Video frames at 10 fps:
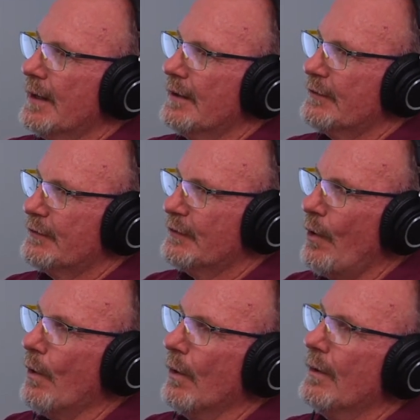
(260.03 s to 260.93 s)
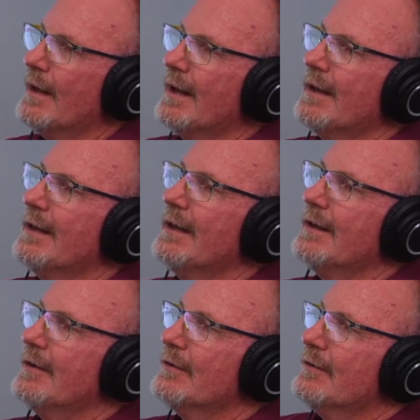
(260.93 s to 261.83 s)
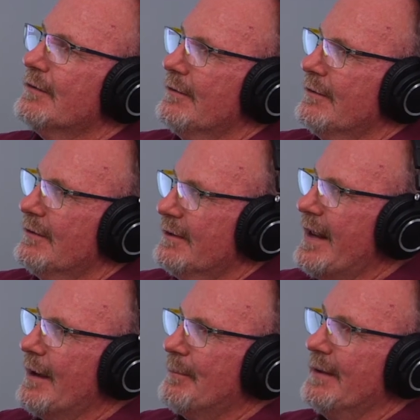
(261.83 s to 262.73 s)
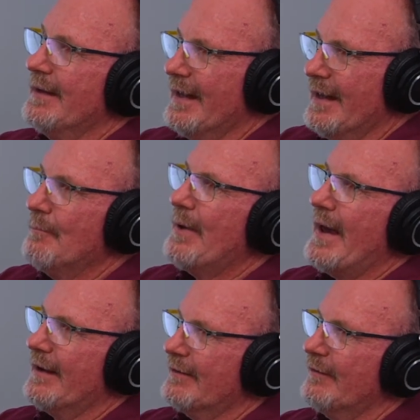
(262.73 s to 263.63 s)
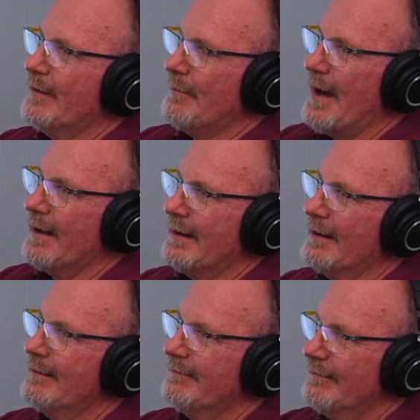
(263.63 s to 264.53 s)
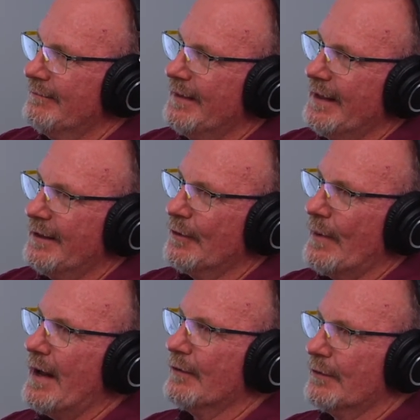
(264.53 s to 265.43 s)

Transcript: sole is to dampen the impact of the body hitting the ground.